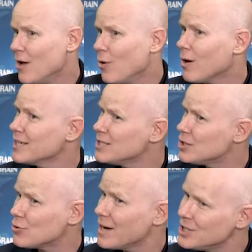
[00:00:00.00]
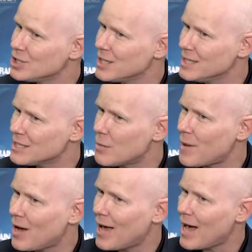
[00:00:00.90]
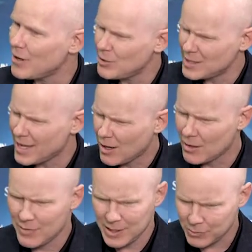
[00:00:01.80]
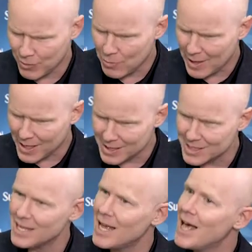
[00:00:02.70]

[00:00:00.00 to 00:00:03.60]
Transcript: Orchestration is about how do you take all of these robots,